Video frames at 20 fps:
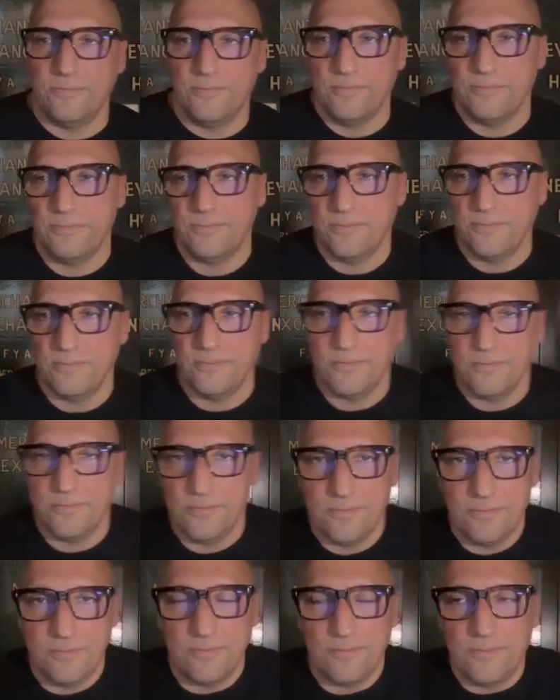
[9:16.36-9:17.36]

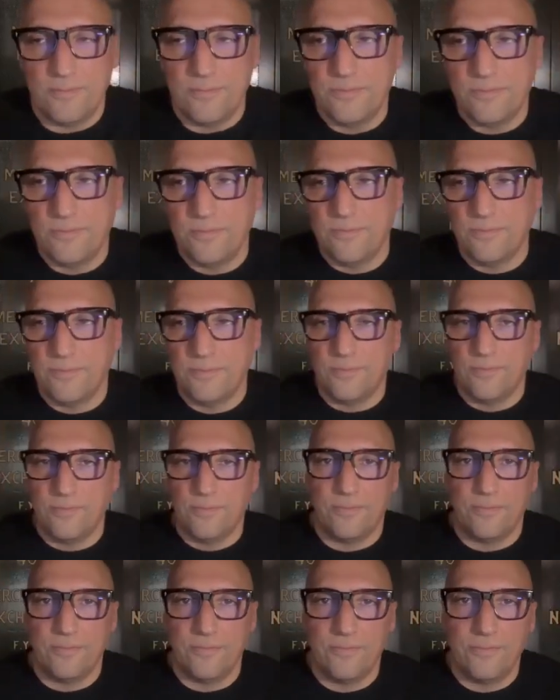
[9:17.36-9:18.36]

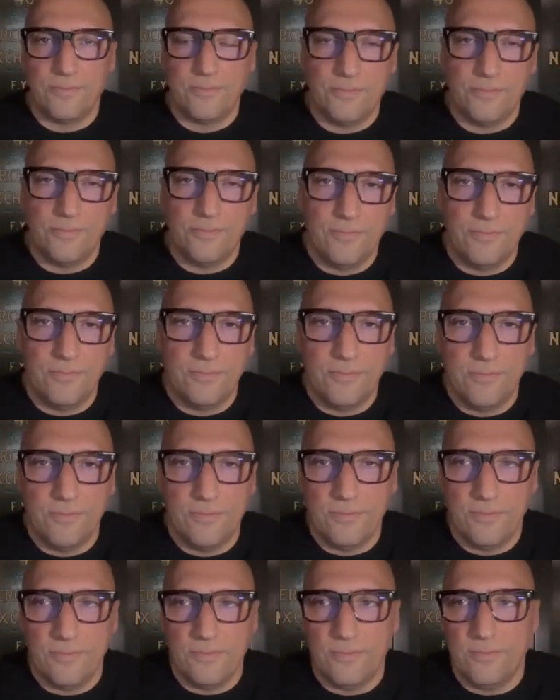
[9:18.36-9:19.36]

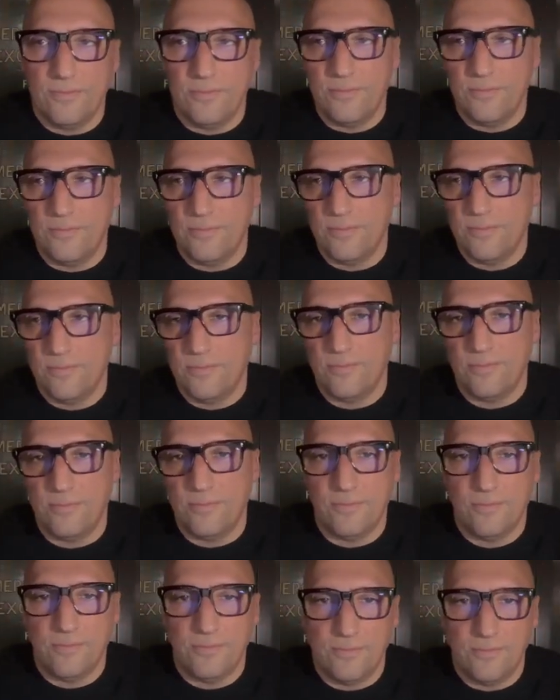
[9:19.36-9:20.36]

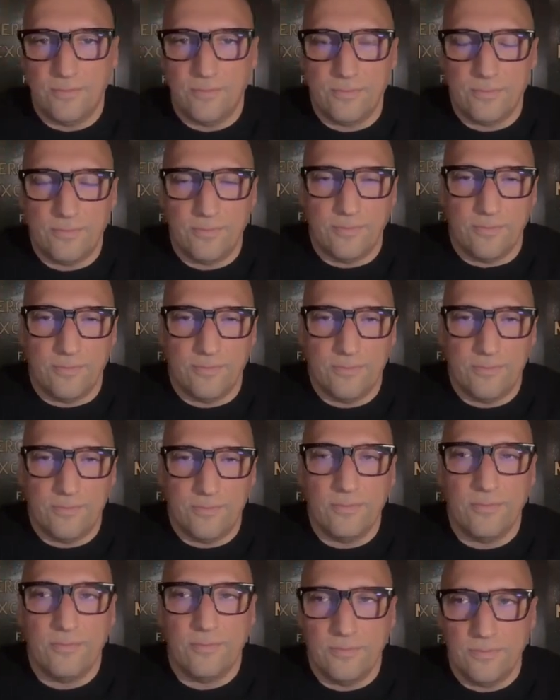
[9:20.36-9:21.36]

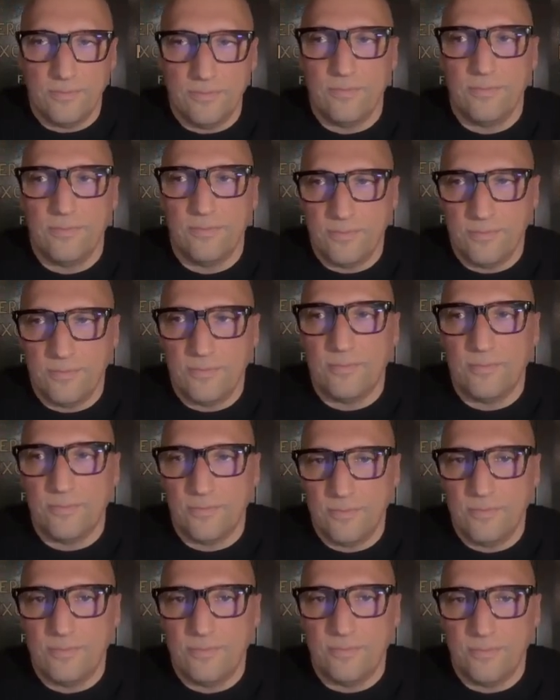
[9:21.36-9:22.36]

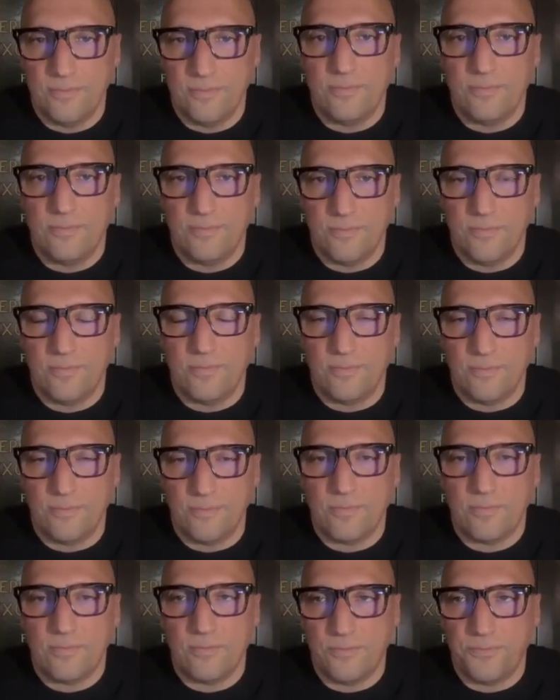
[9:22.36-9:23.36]

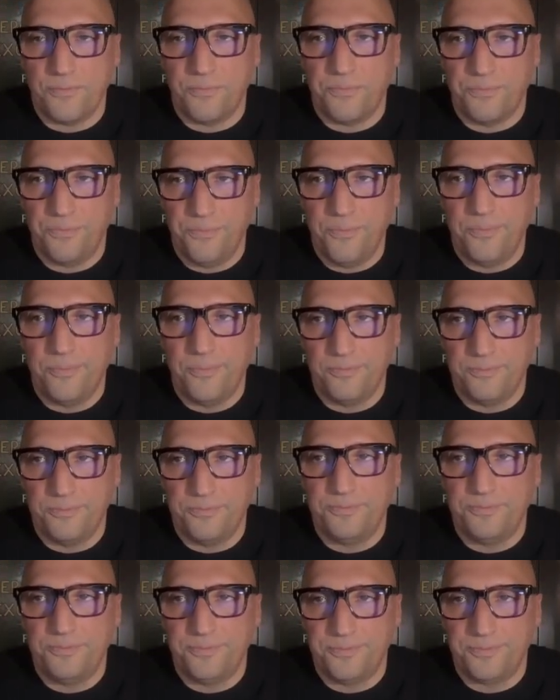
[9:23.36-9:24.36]
The person shown says nothing.